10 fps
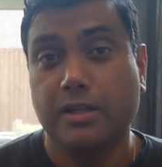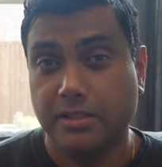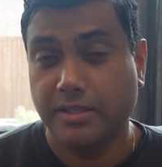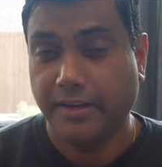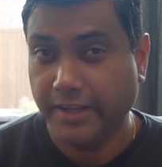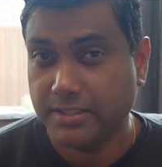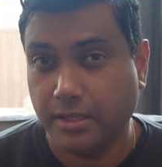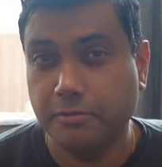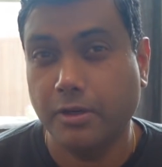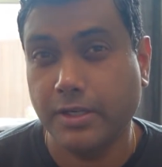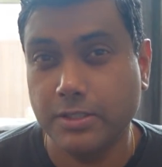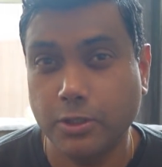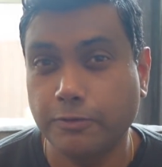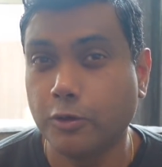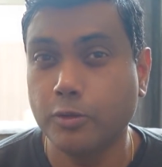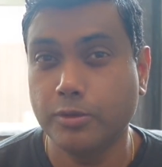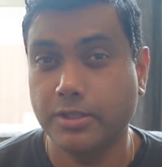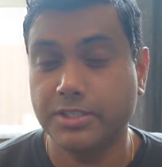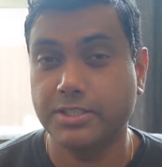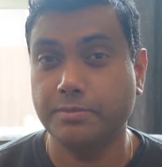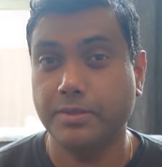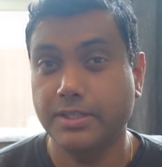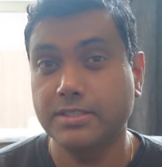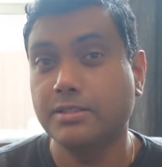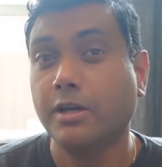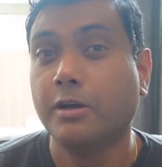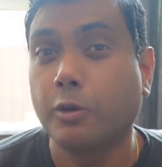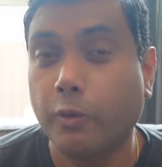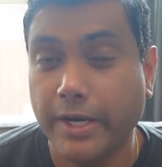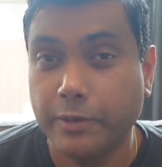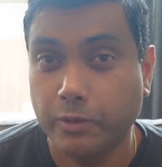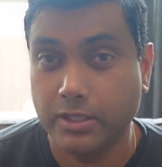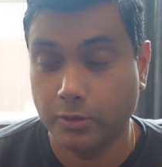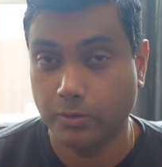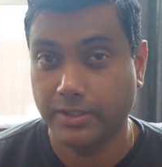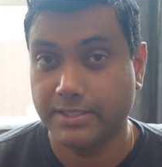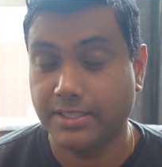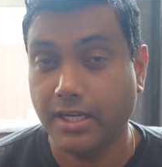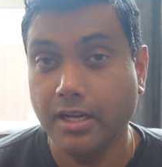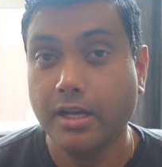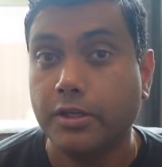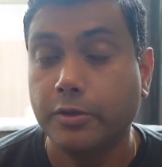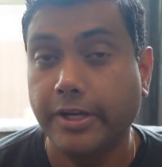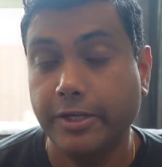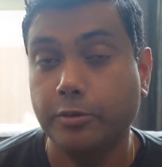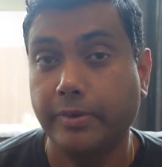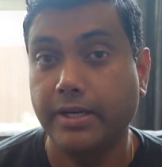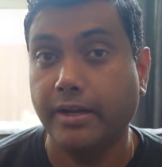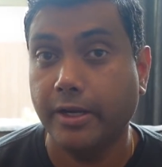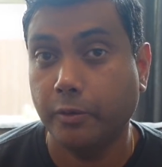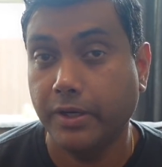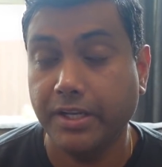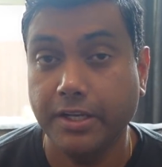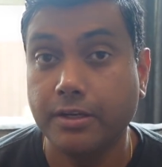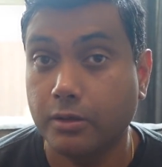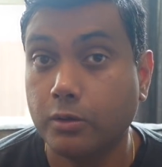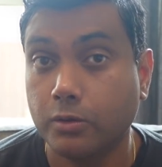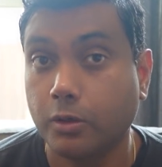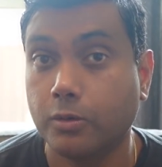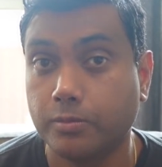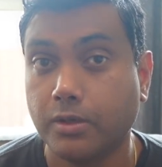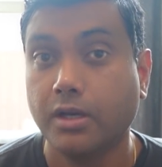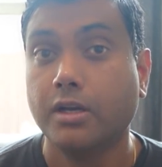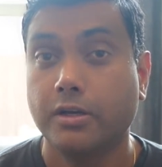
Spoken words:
The next advantage of home ownership is quite well known, is that you get to build equity in your own home.